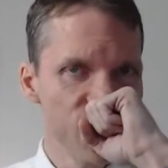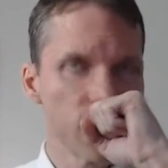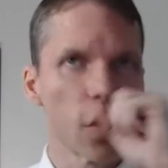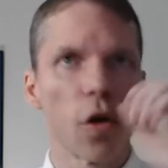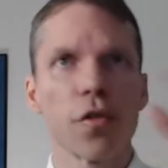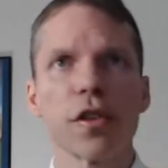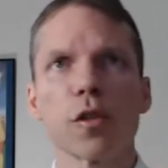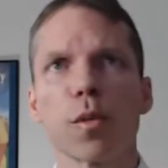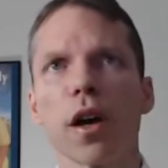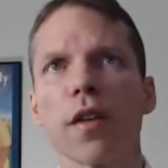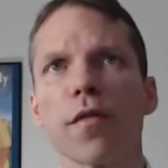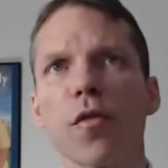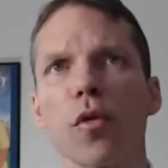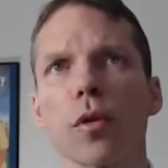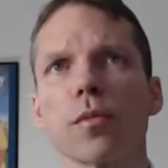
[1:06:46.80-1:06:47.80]
on these
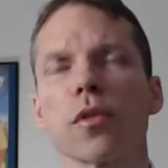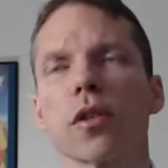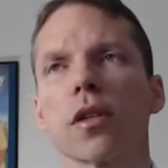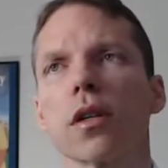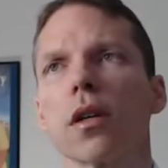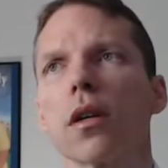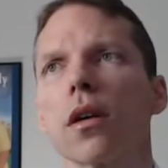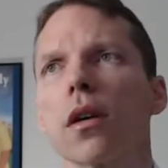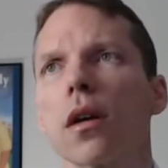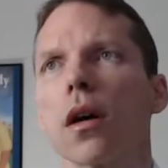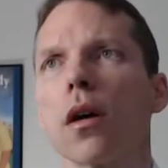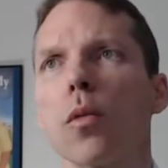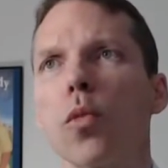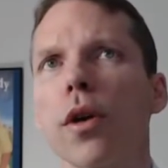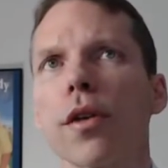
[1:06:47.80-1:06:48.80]
platforms
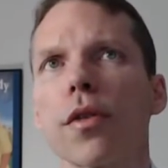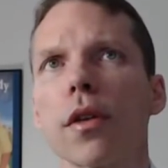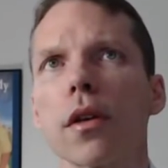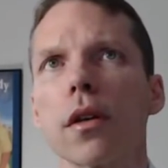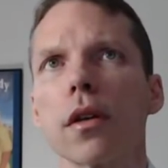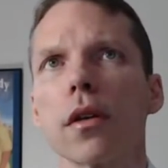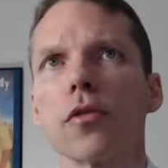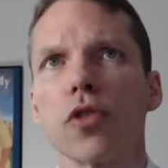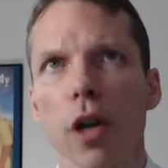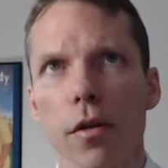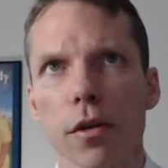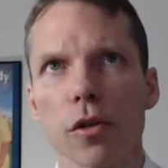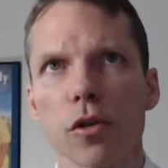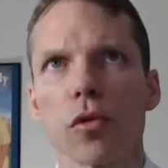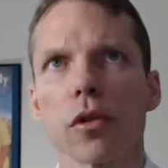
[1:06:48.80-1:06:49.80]
with
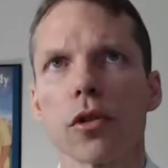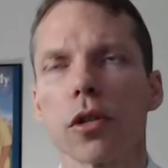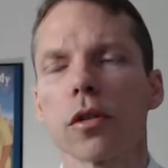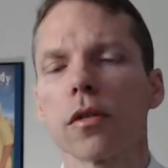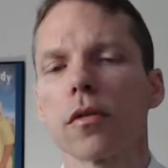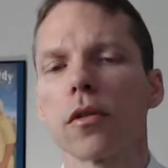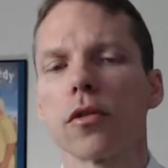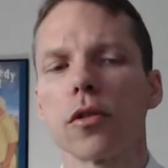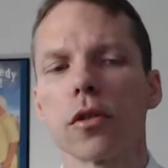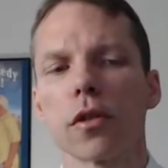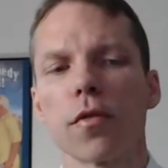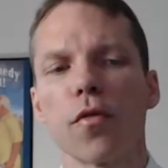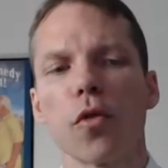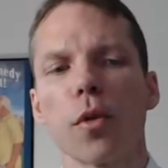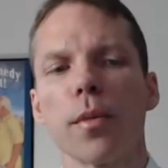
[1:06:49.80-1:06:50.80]
Jared George, just
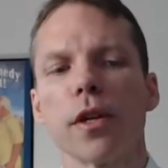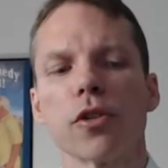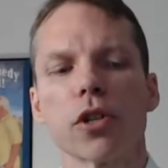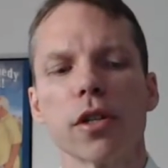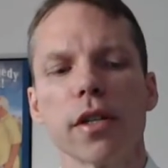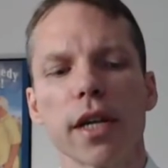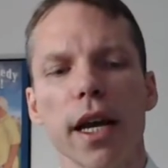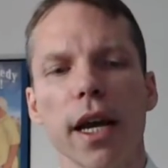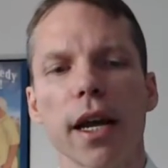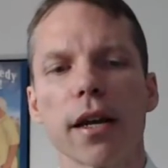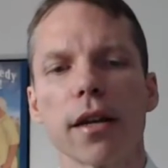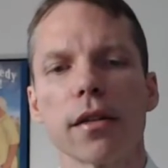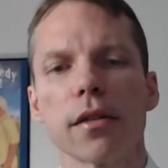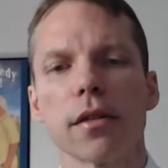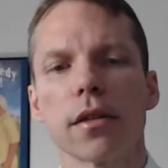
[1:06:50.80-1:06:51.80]
aforementioned,
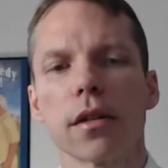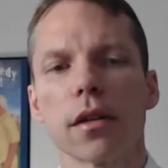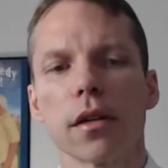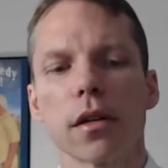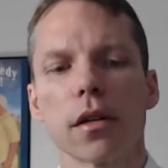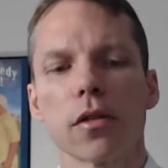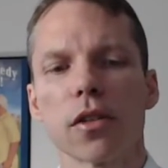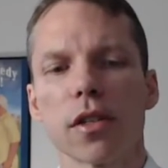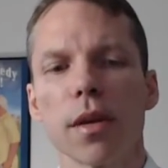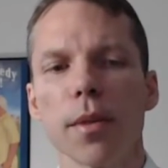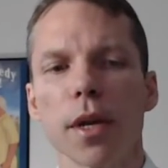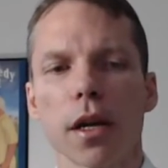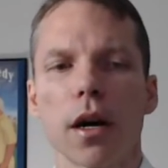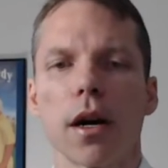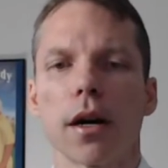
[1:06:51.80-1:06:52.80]
and
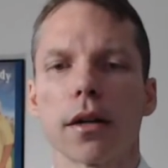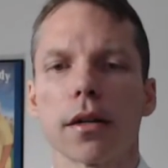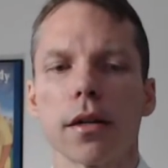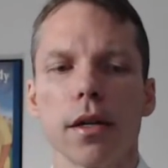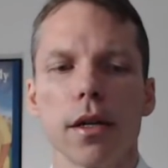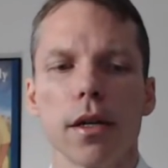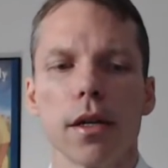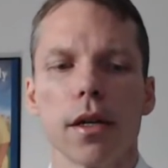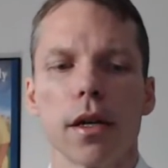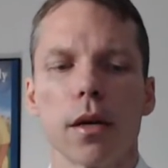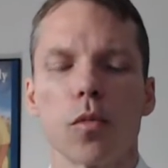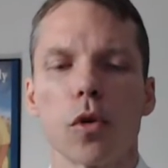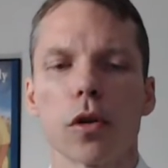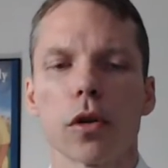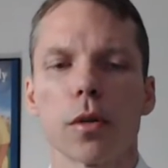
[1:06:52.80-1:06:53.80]
Semigog.
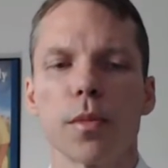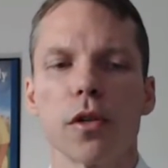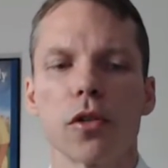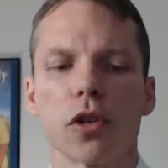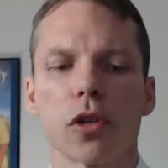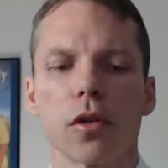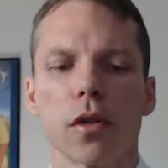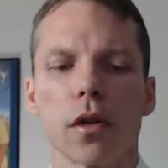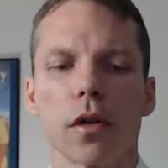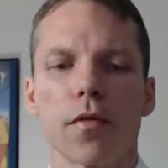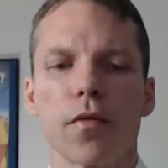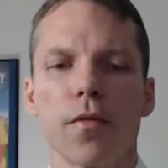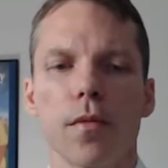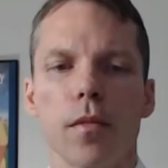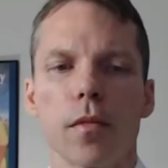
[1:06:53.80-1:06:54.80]
And we're going to be
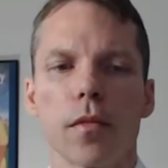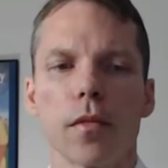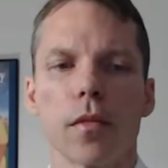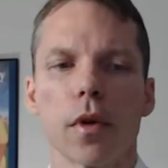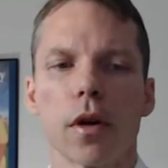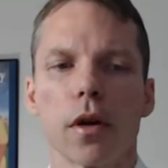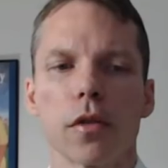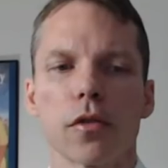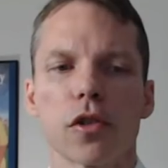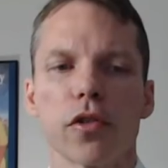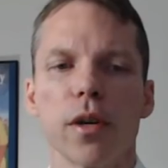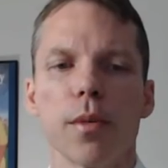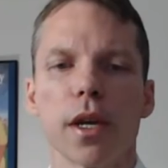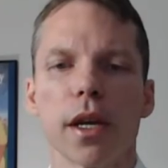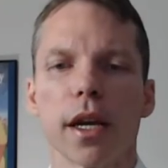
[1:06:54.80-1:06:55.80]

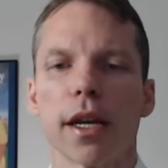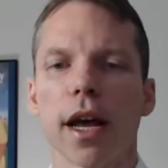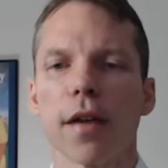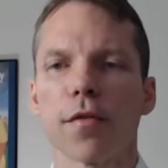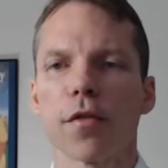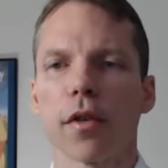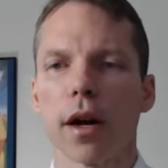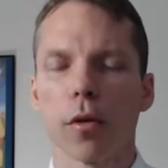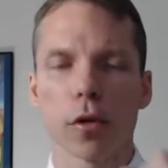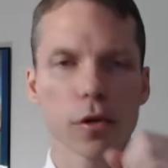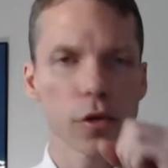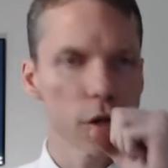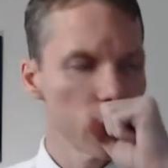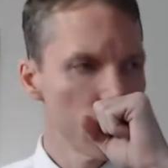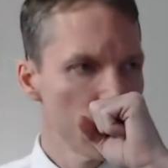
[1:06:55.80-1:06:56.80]
streaming an after
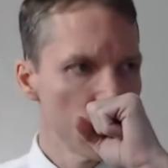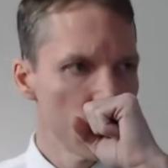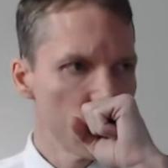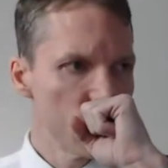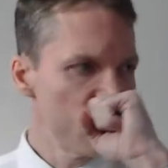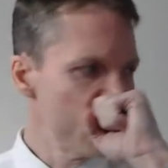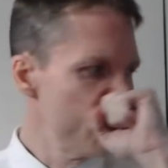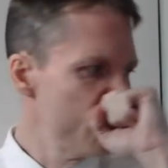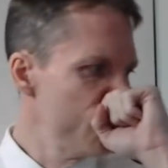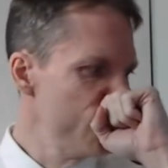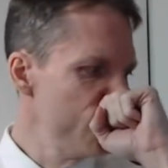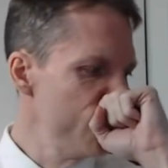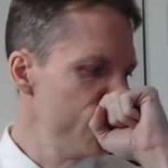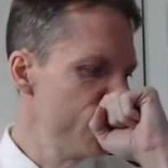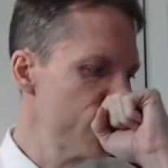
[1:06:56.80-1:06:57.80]
hours.
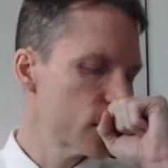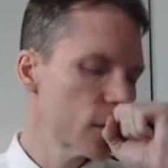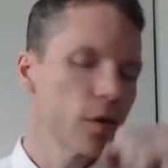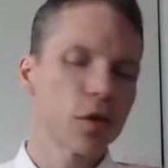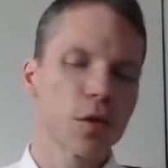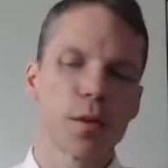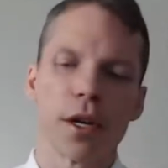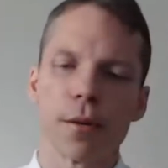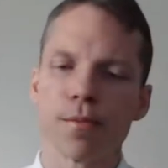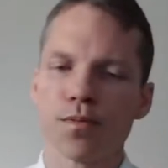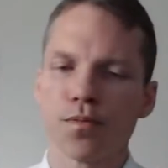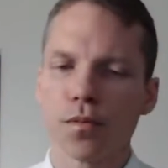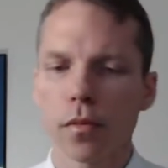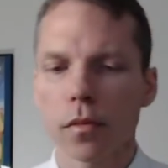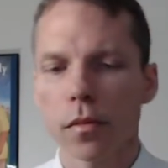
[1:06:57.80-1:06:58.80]
Excuse me.
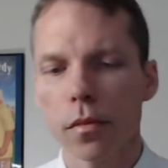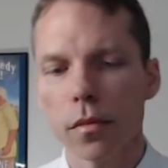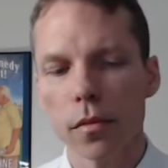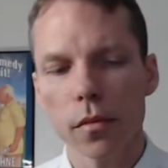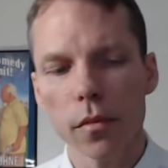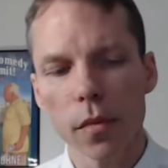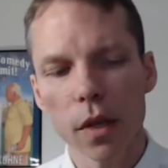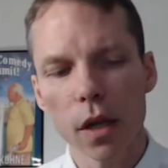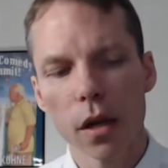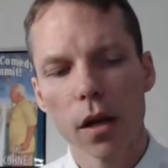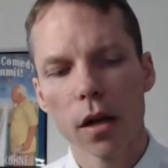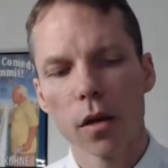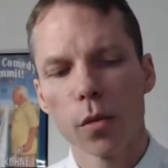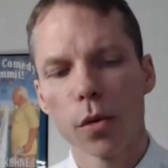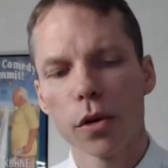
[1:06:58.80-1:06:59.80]

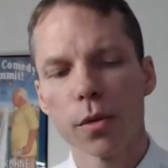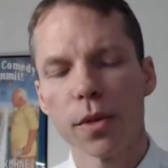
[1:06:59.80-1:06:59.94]
We're going to